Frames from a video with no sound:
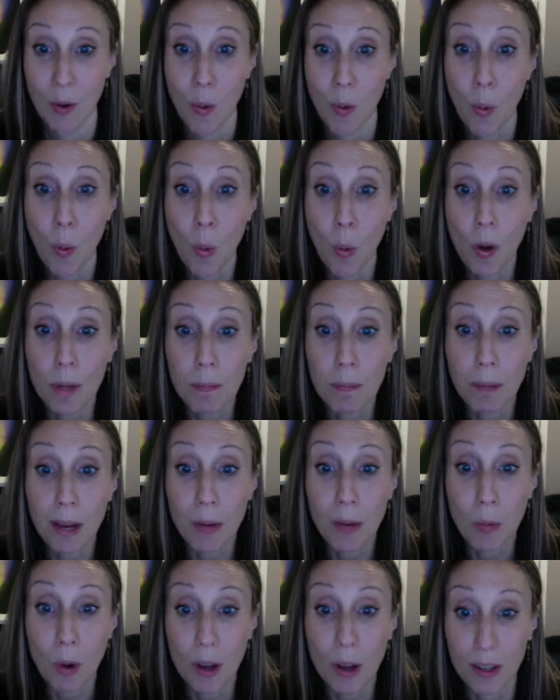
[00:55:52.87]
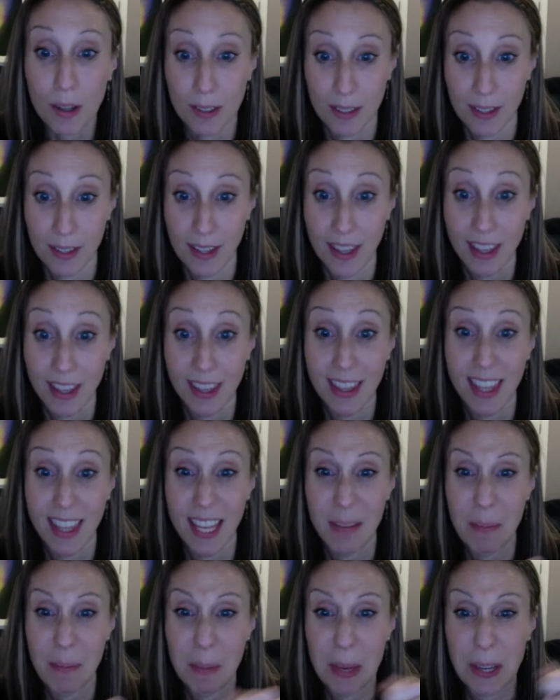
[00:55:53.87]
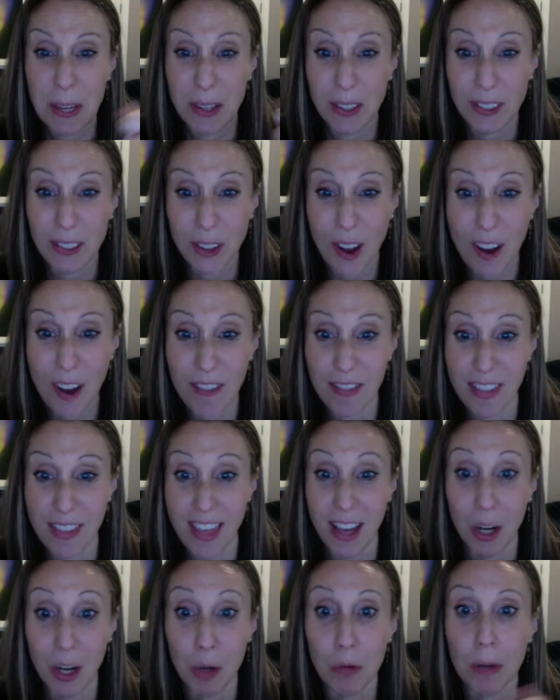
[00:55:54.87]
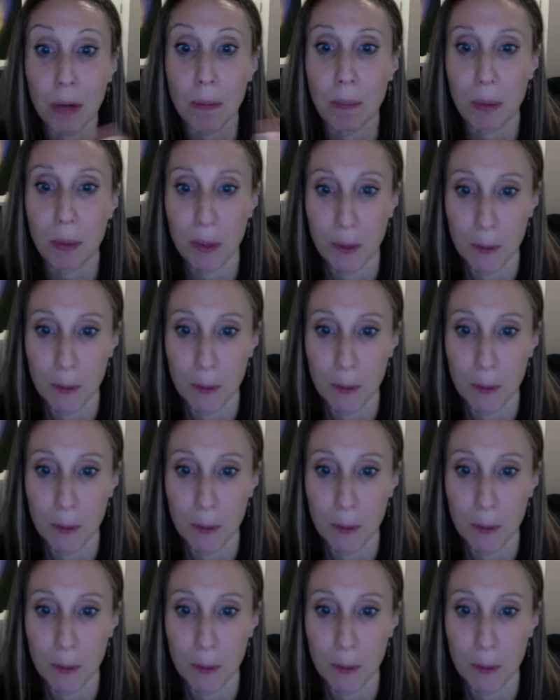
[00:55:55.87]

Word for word: One by one, they peeled off that grip